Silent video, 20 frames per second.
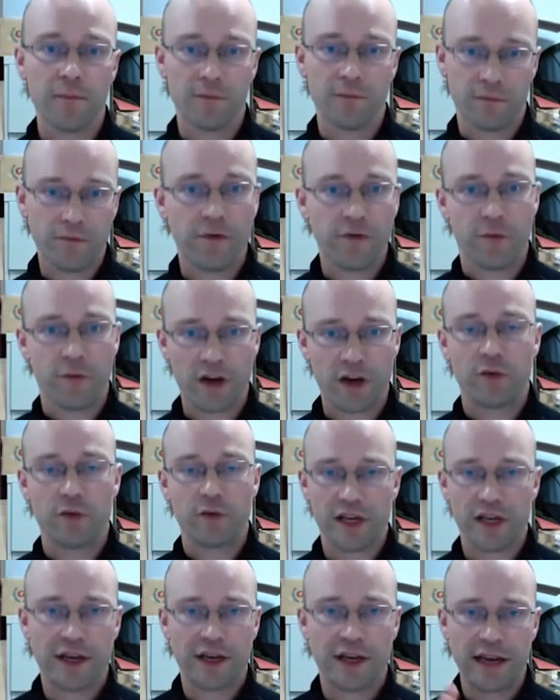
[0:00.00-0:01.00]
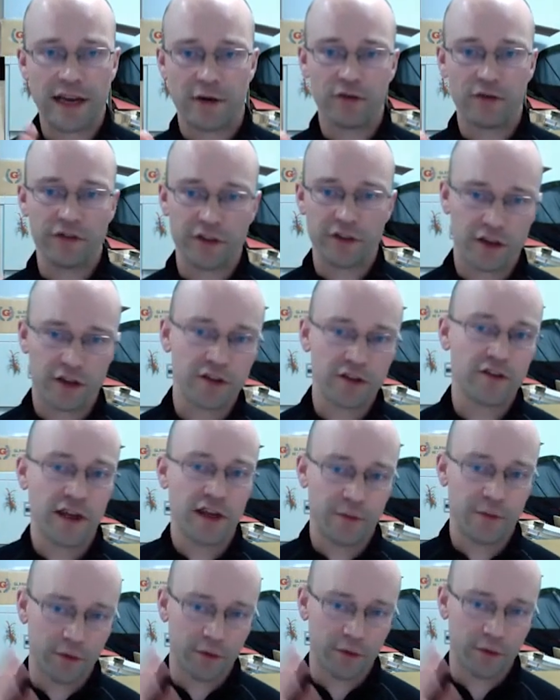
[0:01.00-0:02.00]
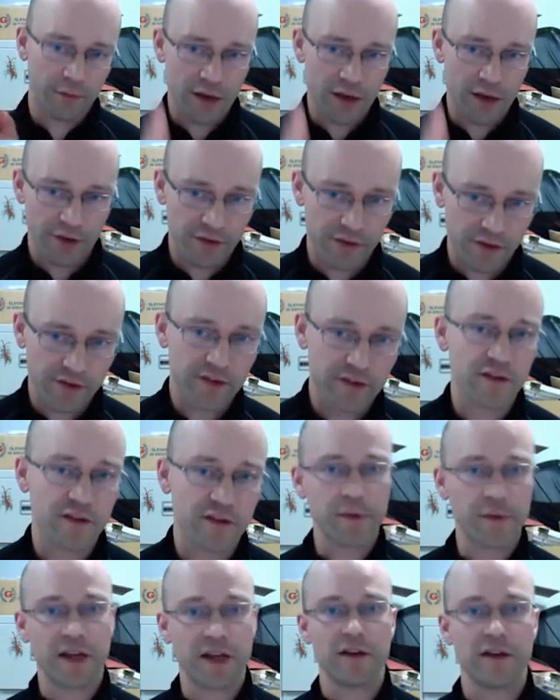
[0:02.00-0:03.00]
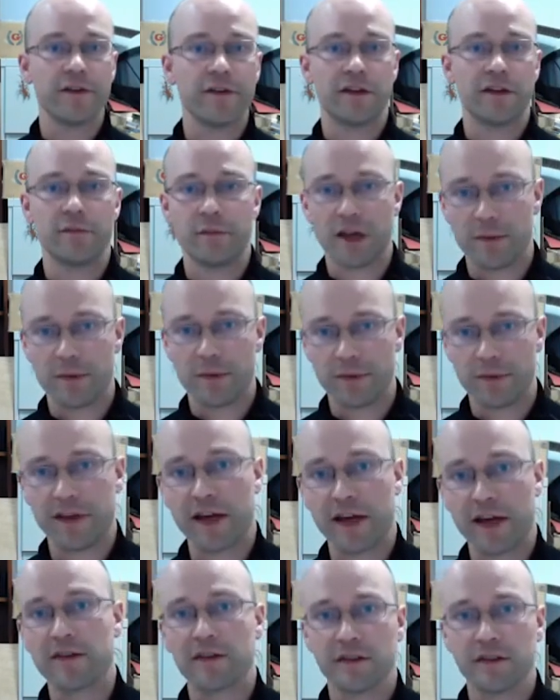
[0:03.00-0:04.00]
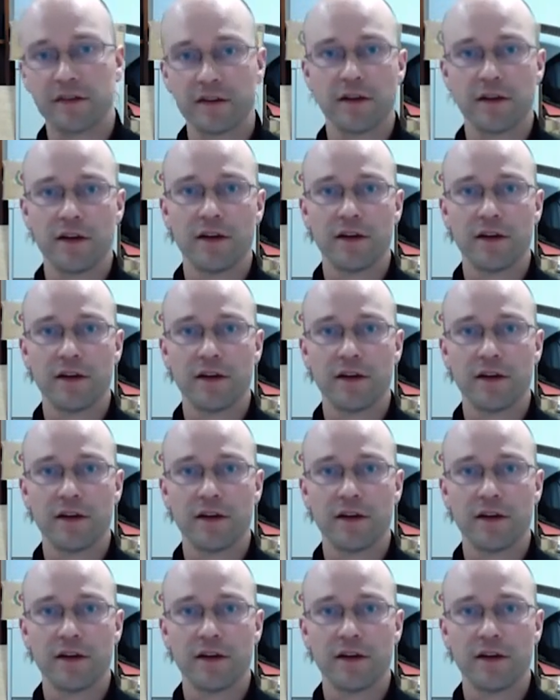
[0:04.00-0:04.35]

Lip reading: From which we can now start to say, well, maybe this is the benefit, and maybe that's,